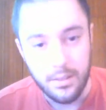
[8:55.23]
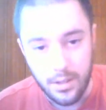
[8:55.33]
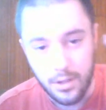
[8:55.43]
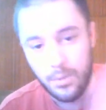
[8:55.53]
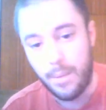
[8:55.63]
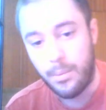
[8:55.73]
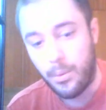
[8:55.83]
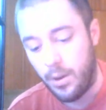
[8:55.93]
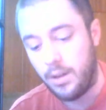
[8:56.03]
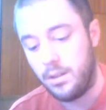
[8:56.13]
new number
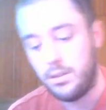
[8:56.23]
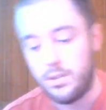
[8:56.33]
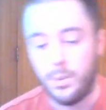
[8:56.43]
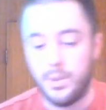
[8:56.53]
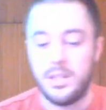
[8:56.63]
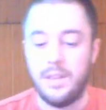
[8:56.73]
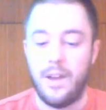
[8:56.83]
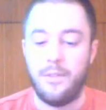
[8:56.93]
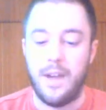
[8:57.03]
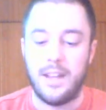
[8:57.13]
1. So we'll see if
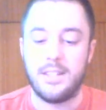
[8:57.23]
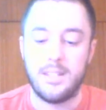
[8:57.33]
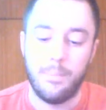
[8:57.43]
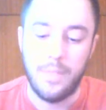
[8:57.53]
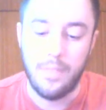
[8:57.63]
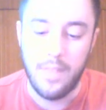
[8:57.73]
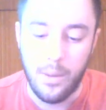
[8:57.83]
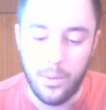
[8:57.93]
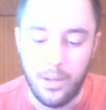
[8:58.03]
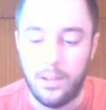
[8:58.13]
I find something that
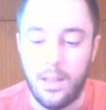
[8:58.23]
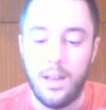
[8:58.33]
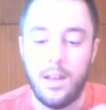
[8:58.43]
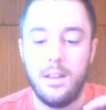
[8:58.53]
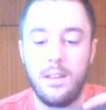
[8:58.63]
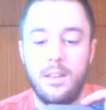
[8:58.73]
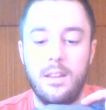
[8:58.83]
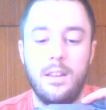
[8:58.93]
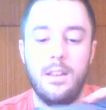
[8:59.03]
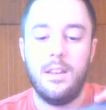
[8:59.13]
will
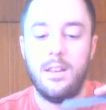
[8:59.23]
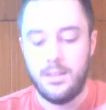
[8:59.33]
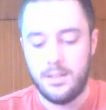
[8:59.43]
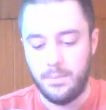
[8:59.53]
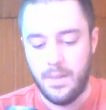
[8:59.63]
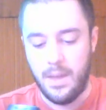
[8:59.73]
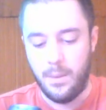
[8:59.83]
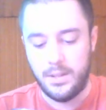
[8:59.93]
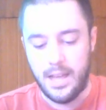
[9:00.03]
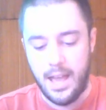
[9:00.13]

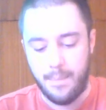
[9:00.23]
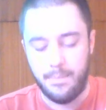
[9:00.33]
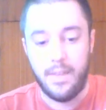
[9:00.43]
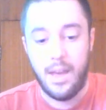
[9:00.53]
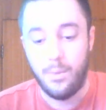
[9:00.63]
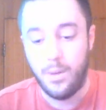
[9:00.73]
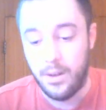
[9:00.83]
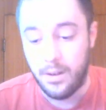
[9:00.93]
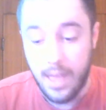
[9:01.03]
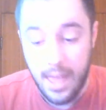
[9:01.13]
top that
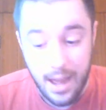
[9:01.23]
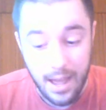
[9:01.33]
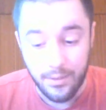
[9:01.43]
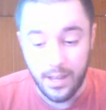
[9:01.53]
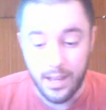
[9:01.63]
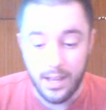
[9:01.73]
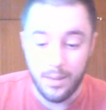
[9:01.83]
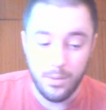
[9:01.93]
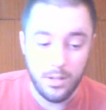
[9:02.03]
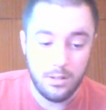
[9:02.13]
one. And I've
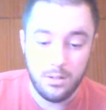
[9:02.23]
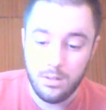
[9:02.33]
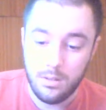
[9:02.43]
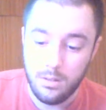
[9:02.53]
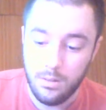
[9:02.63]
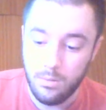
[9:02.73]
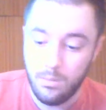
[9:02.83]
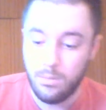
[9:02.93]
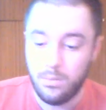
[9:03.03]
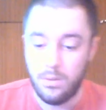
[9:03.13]
got 1,
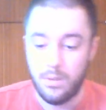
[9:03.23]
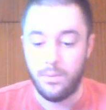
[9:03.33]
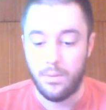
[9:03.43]
2, 3, 4,